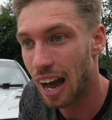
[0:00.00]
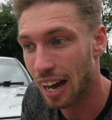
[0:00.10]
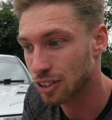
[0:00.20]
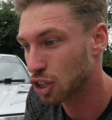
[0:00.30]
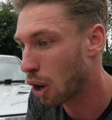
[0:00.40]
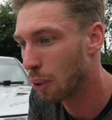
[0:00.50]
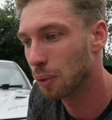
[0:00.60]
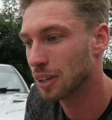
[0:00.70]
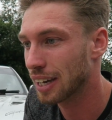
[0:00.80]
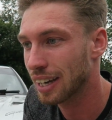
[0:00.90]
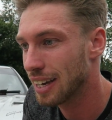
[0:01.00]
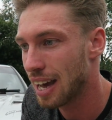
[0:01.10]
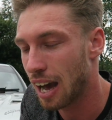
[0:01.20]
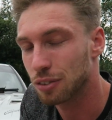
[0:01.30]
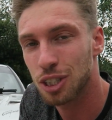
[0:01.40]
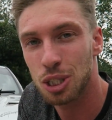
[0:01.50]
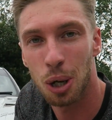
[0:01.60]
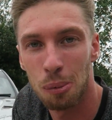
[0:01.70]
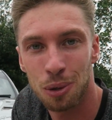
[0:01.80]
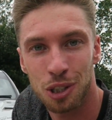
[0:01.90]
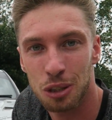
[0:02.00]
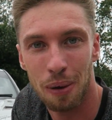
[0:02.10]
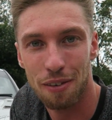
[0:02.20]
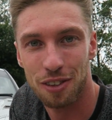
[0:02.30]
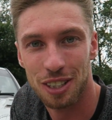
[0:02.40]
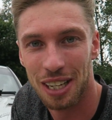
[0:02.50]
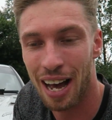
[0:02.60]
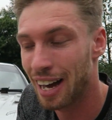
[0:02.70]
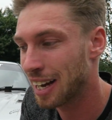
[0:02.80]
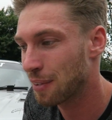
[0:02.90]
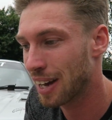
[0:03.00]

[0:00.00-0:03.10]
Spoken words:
I totally have so much respect for this car now.